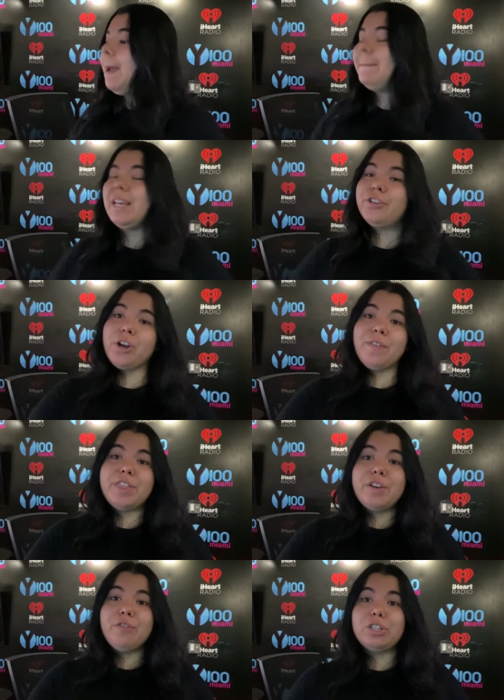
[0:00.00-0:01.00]
make sure
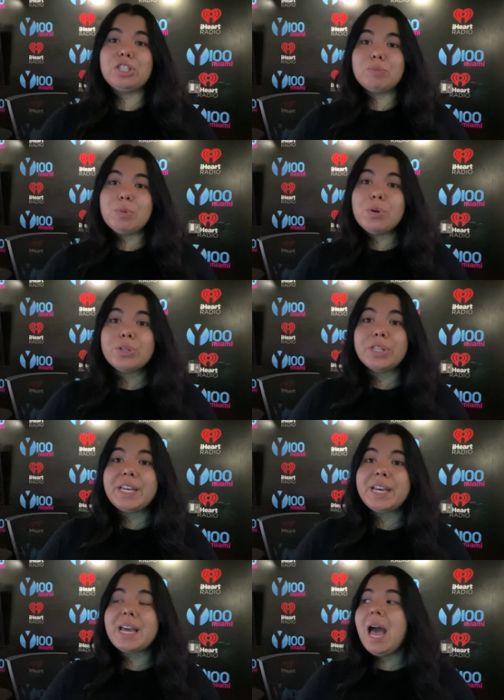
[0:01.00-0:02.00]
everything runs
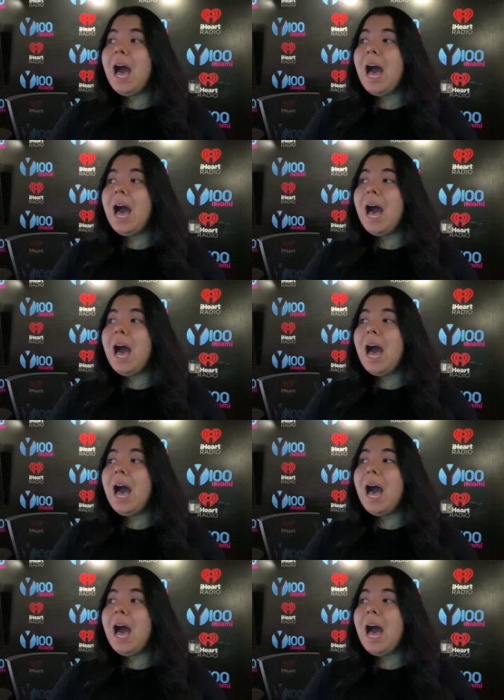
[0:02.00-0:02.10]
smoothly.